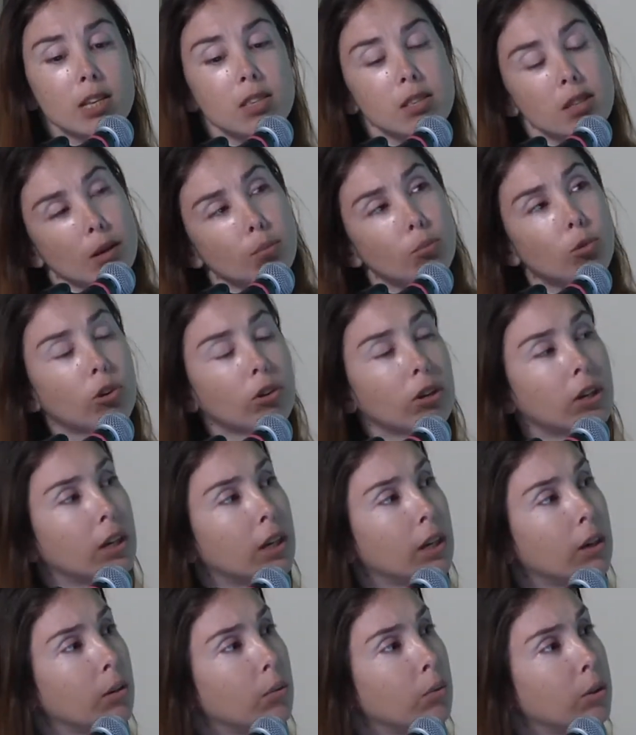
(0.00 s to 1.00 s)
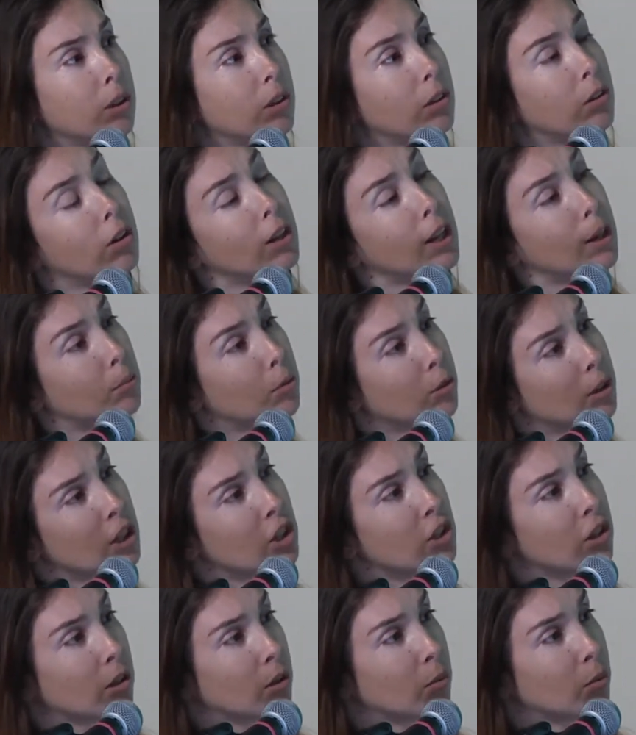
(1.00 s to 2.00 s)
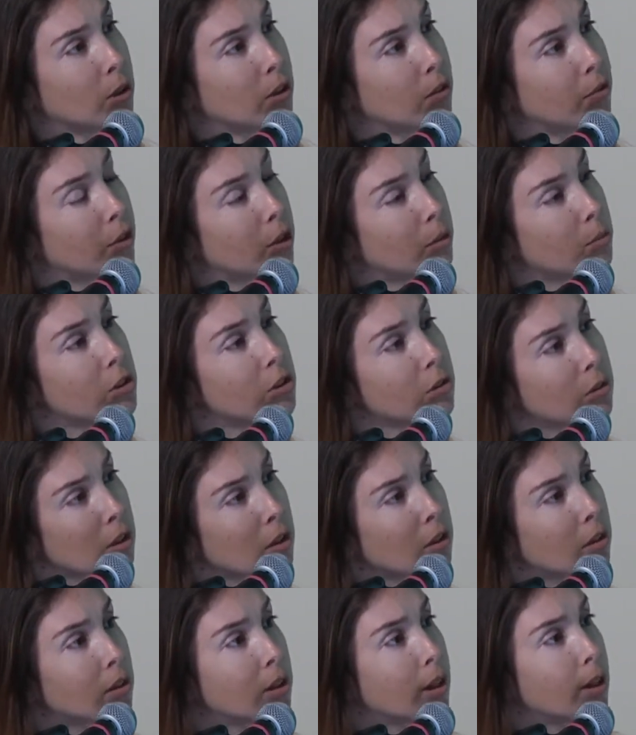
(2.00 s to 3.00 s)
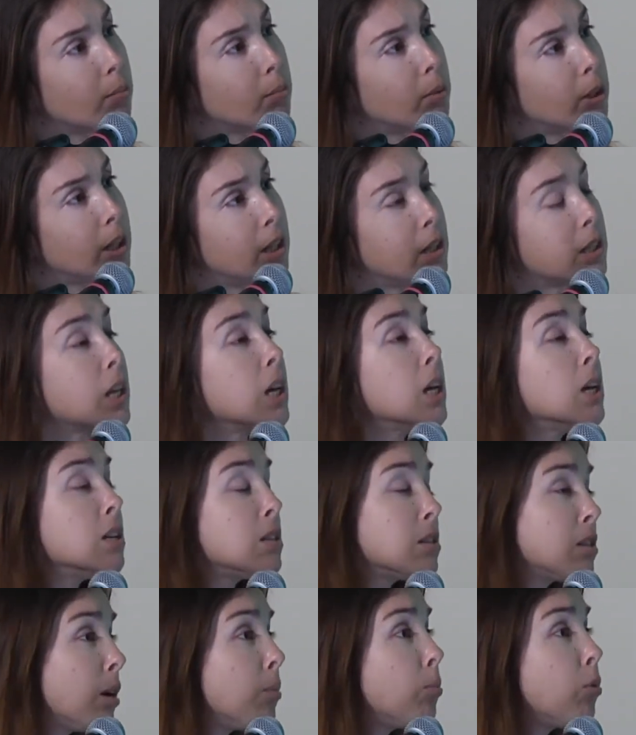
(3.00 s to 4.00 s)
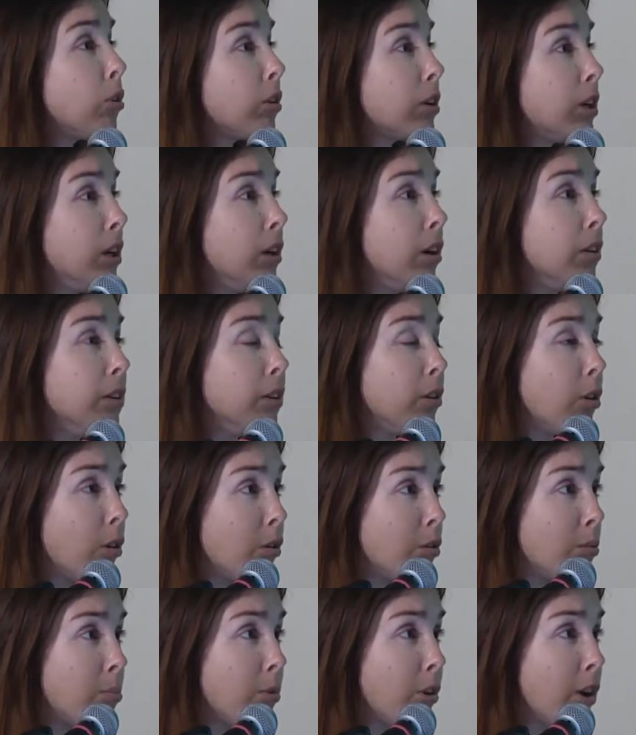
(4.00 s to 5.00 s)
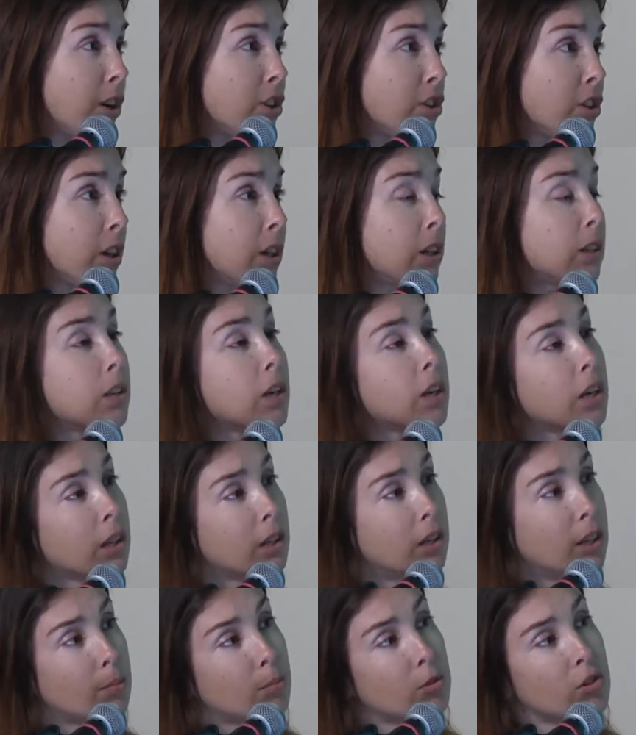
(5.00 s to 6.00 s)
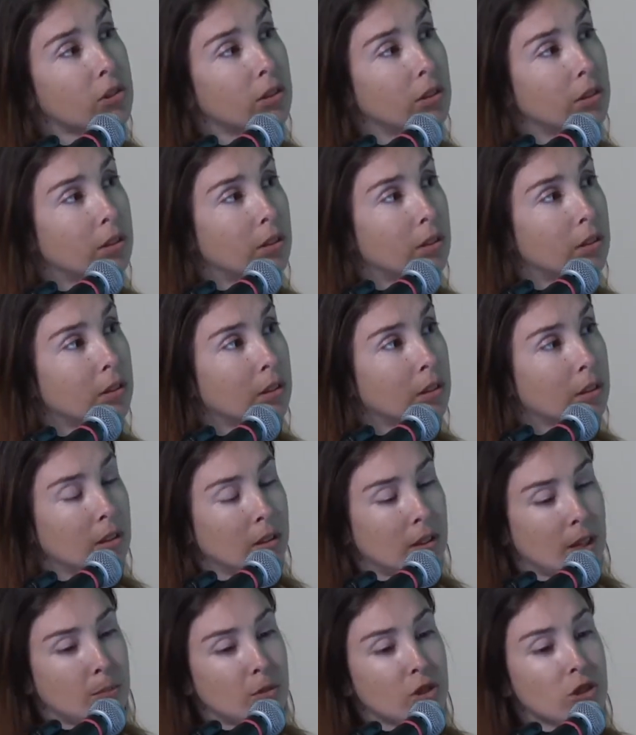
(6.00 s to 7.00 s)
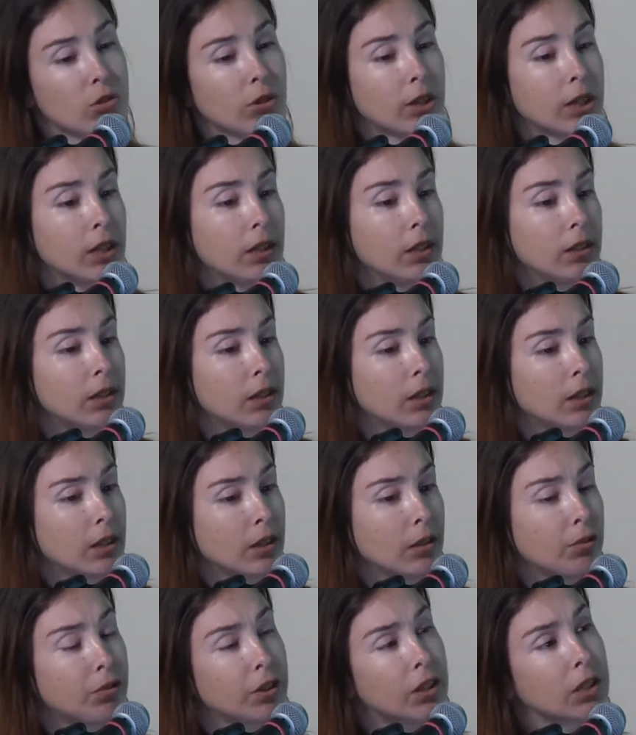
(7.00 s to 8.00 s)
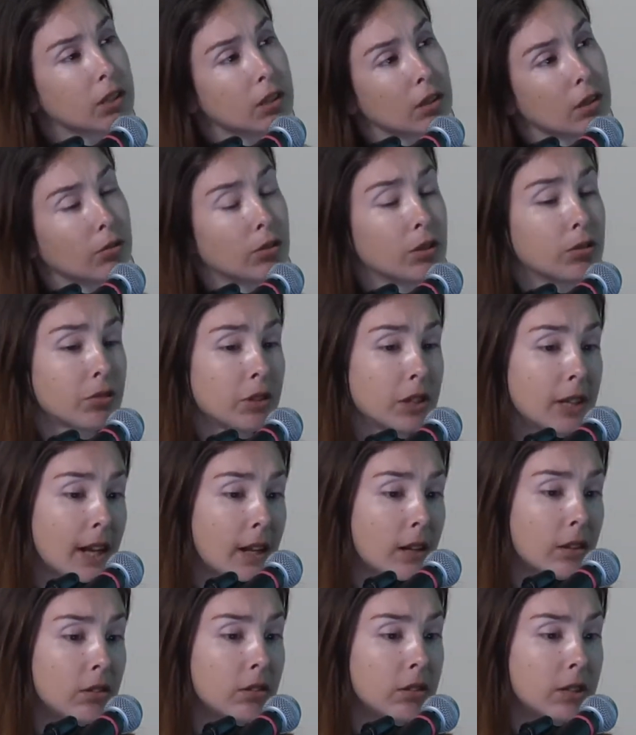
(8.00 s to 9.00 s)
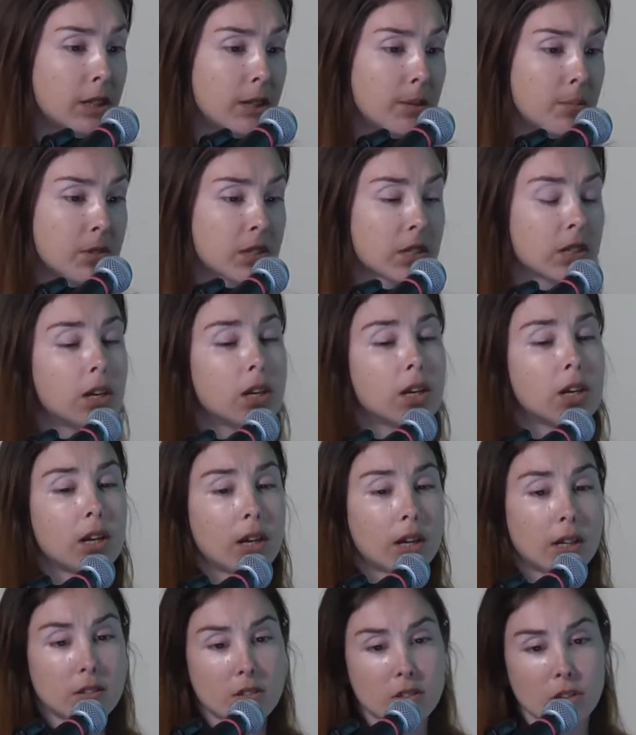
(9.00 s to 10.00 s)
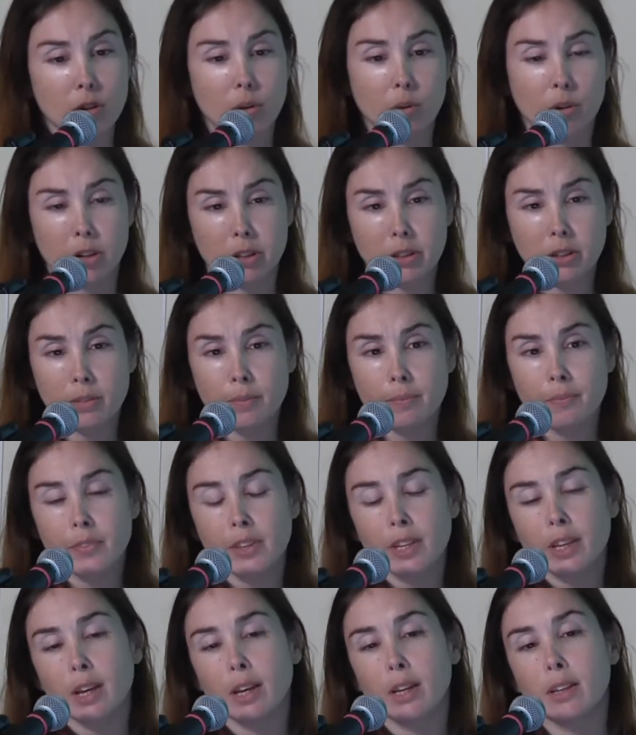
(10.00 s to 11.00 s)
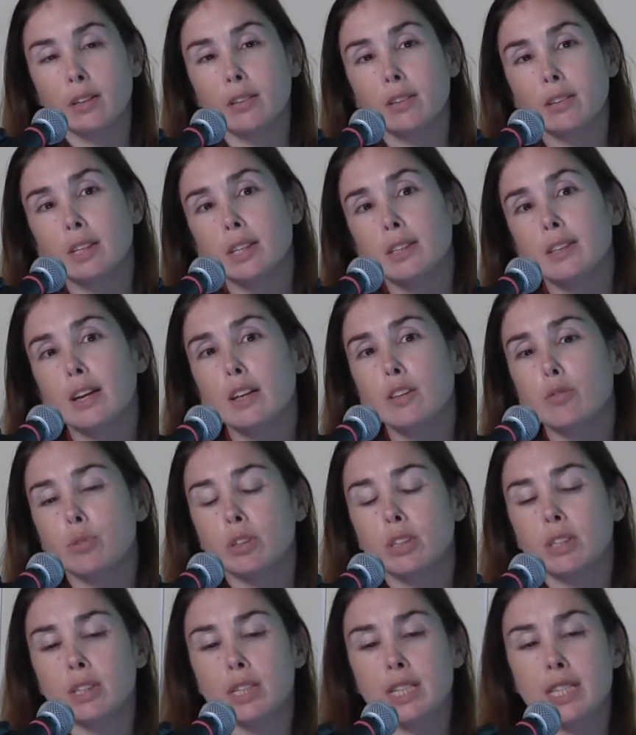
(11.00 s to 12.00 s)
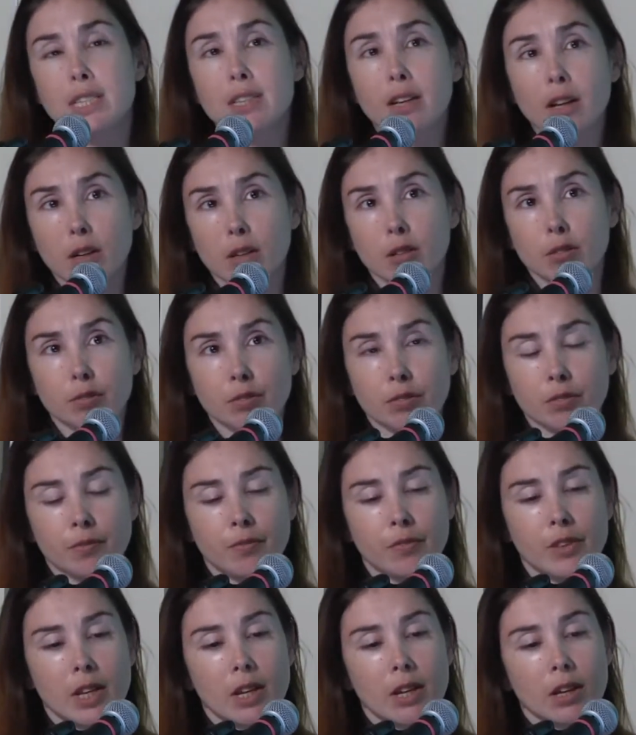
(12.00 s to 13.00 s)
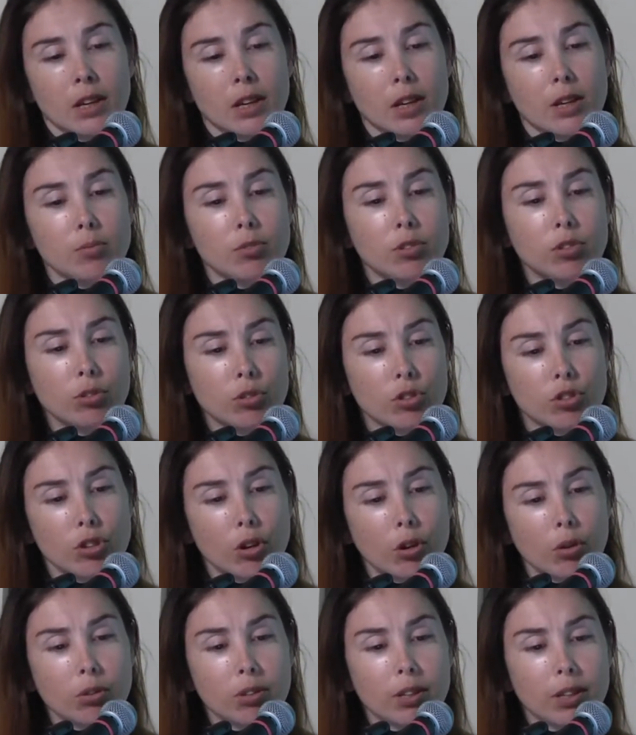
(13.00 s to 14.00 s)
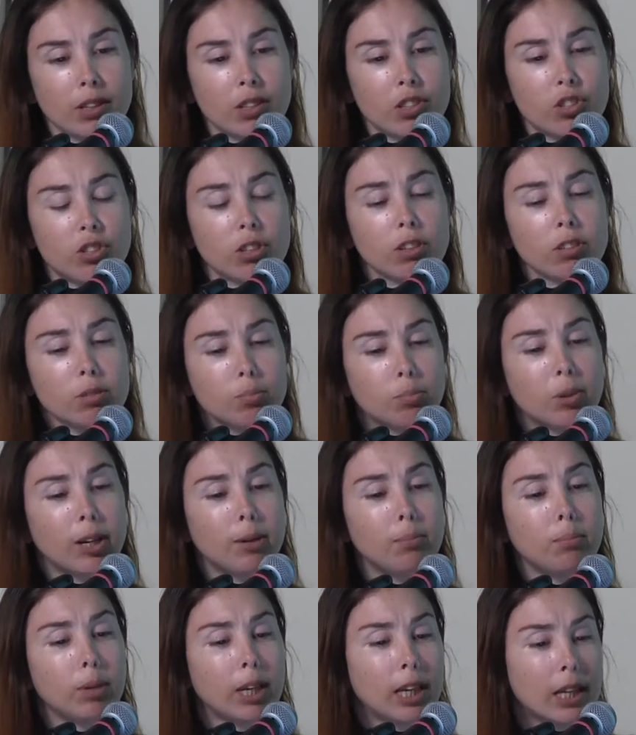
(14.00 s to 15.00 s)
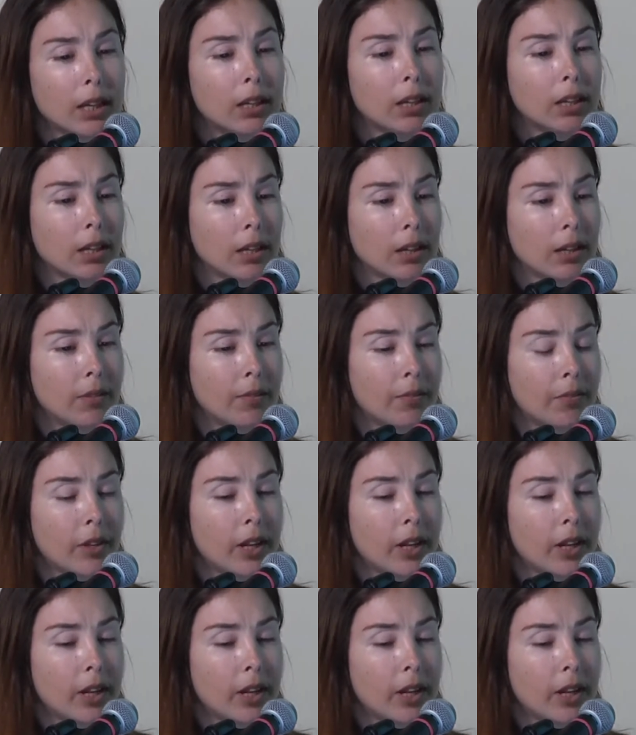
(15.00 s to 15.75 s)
some working in collaboration with pharmaceutical companies, some working on their own project, demonstrating the efficacy of different algorithms, and so on. And I think that within itself comes to show that just by making